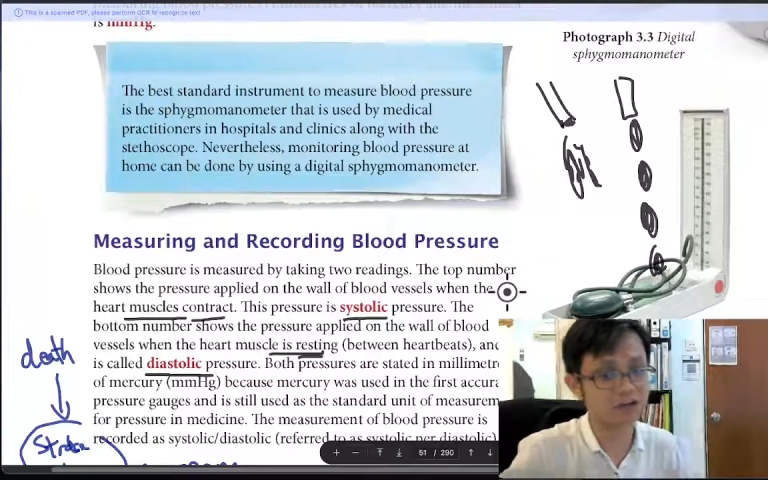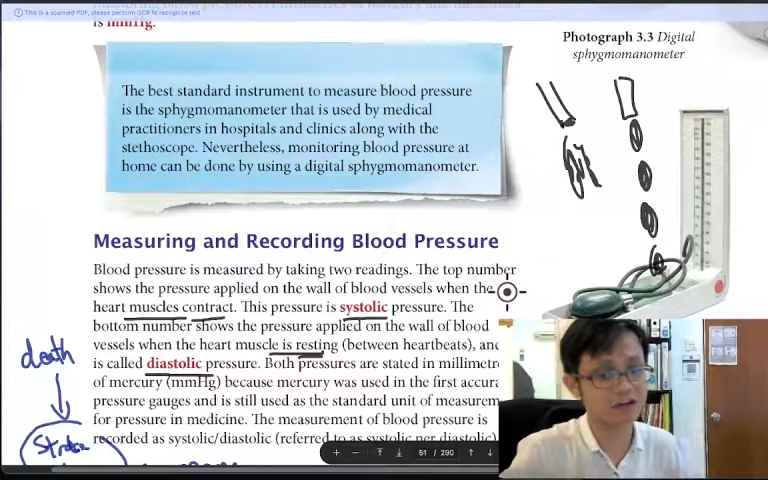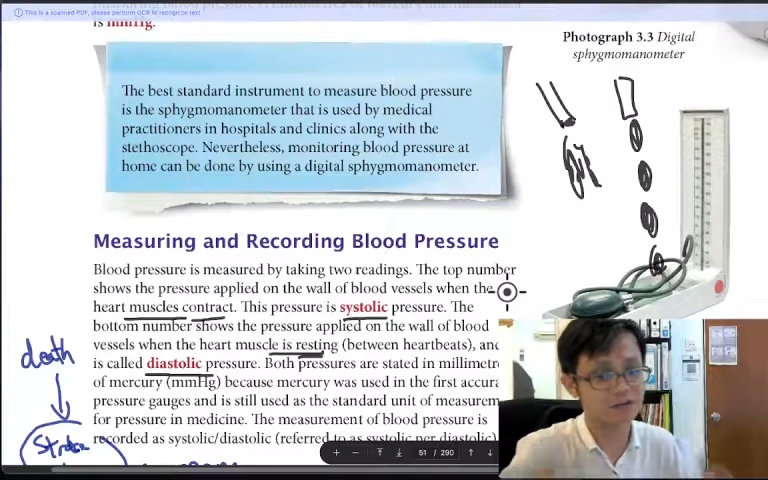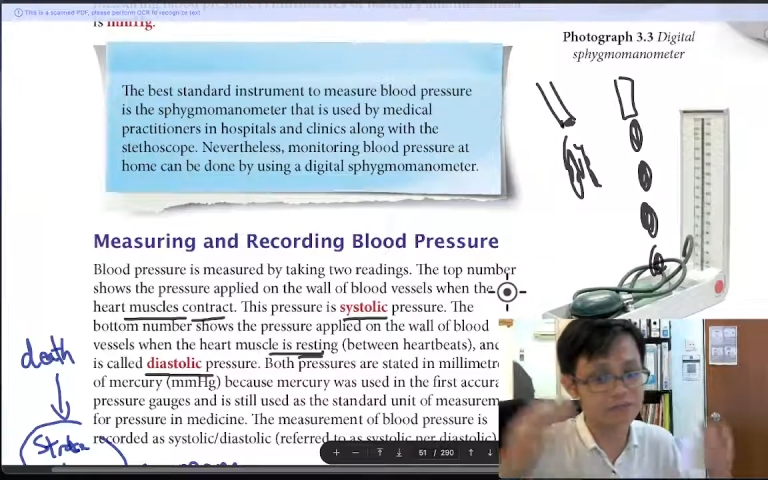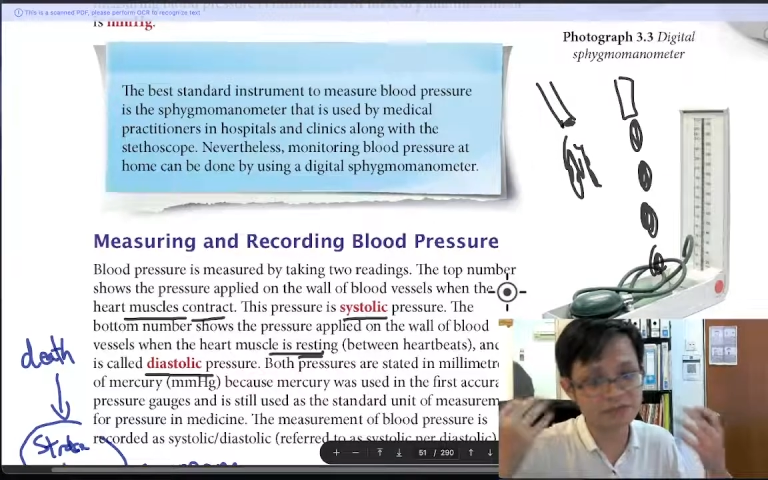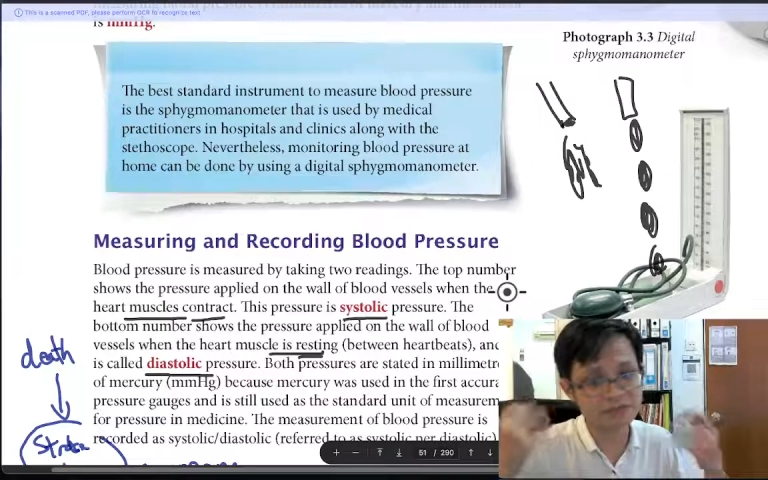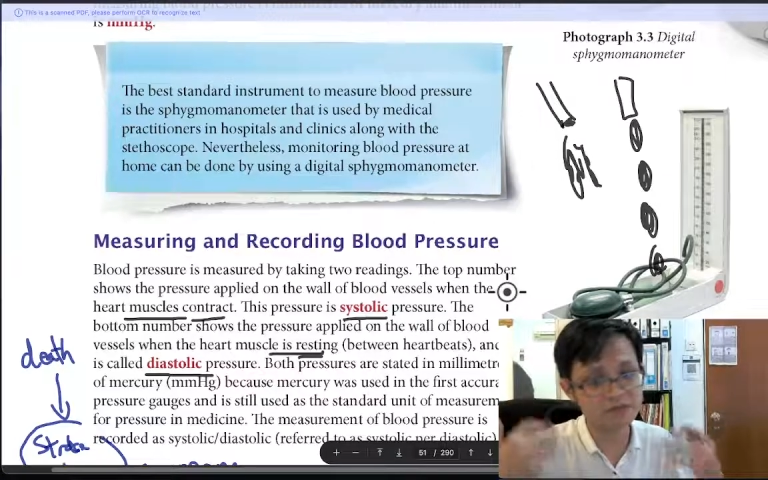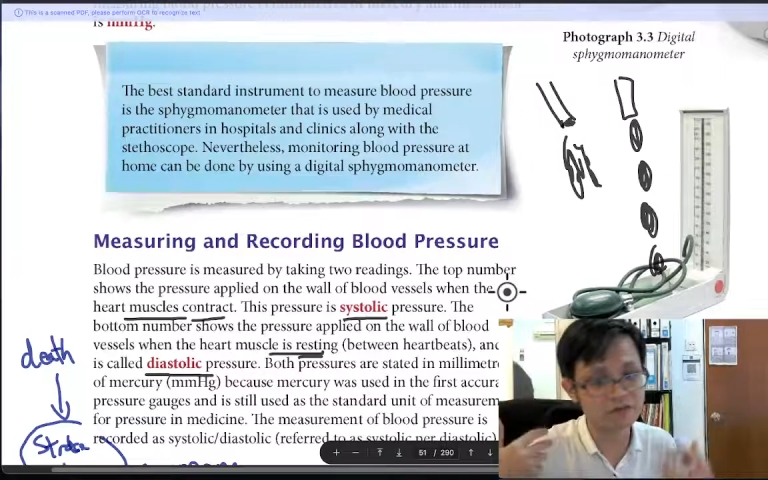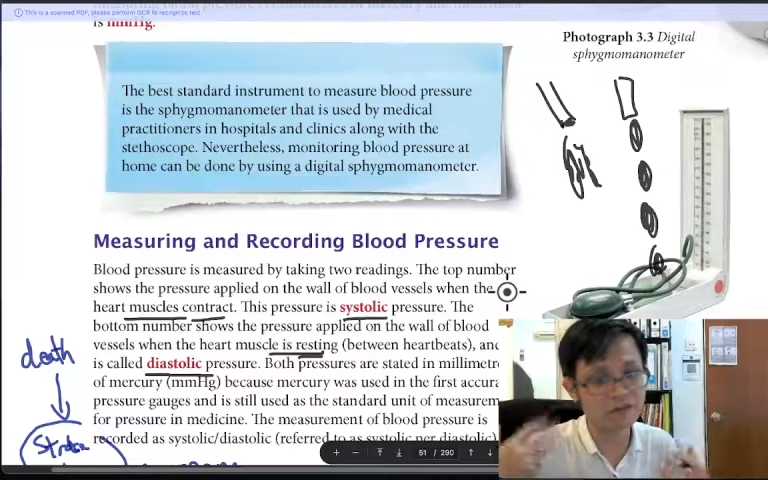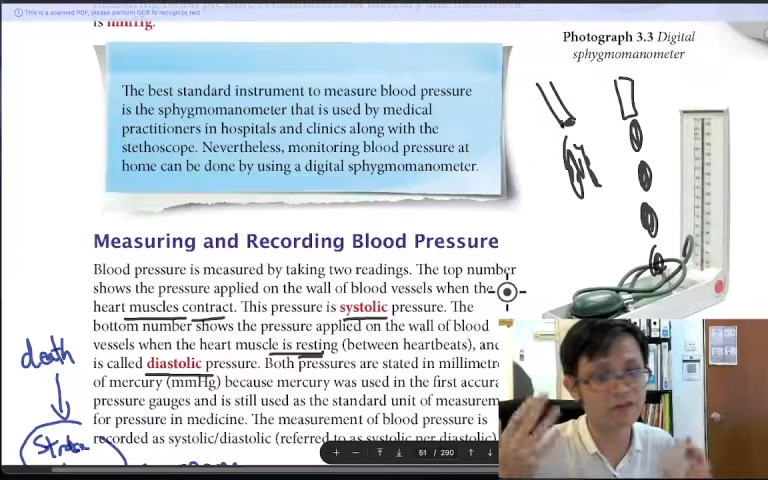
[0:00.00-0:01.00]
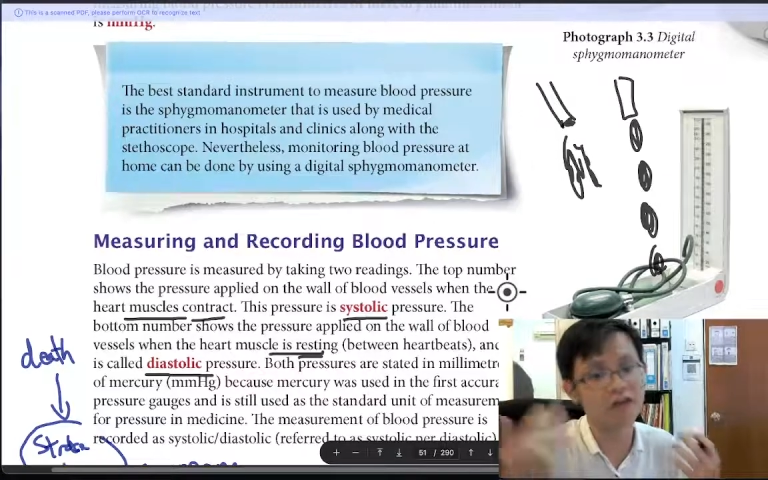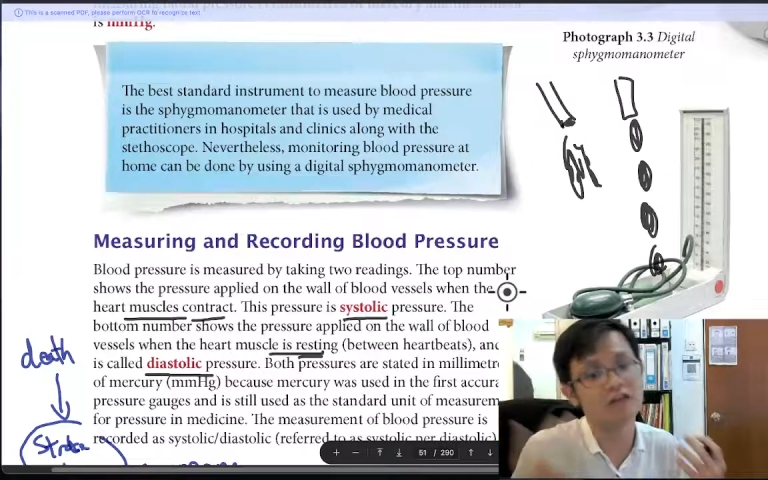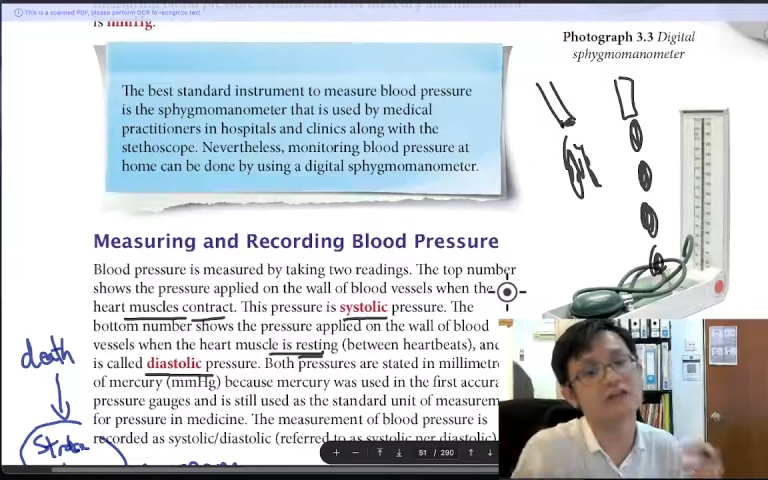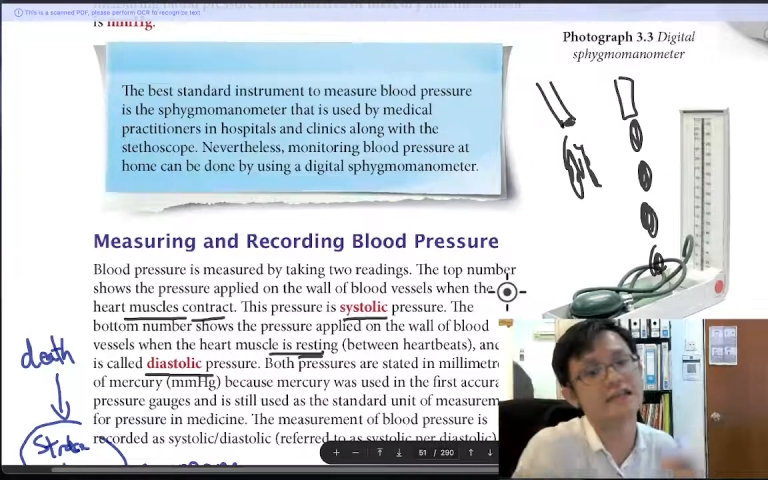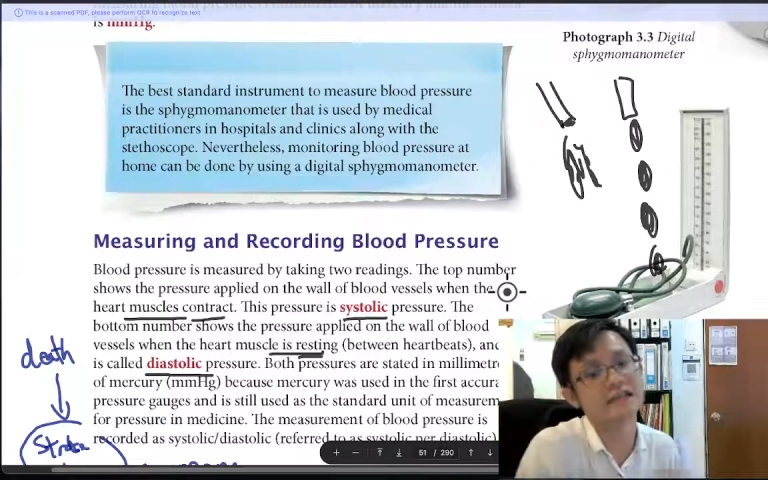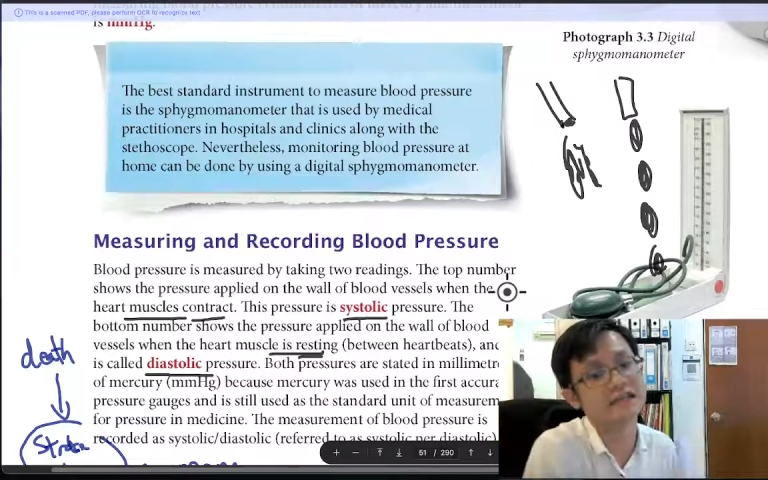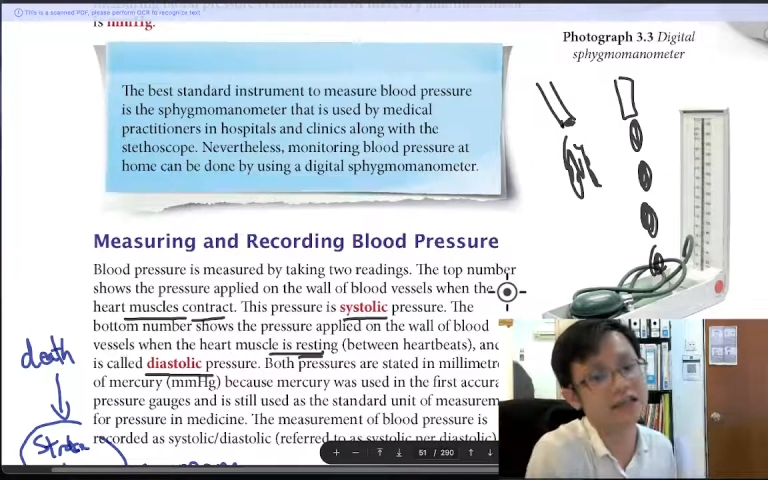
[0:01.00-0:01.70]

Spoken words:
your blood flow, all is